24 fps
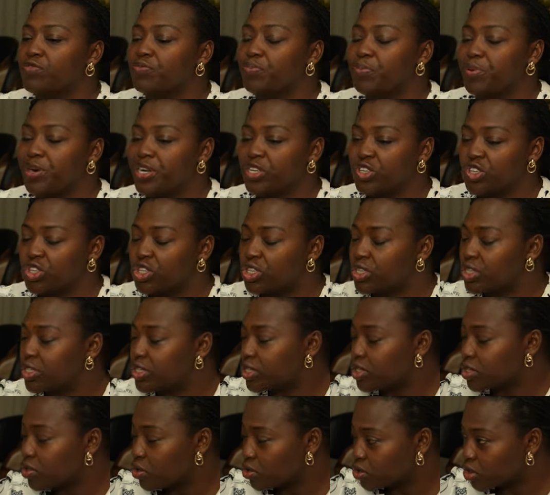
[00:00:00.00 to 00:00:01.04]
of
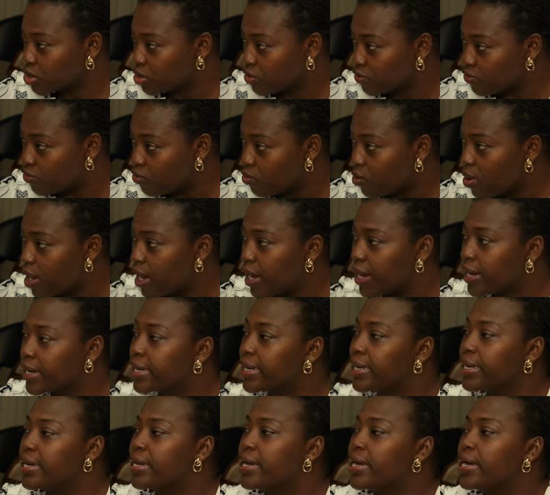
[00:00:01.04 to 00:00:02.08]
pressures, lots of
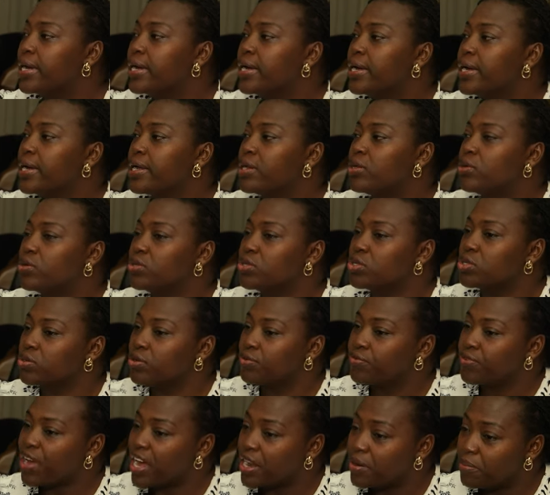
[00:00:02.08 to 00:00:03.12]
work, lots
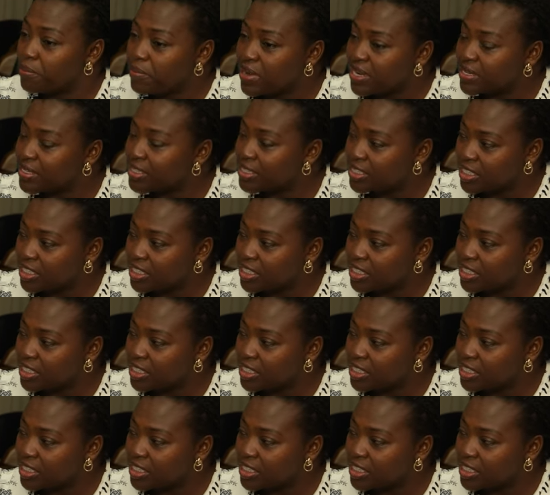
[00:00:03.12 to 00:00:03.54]
of unmet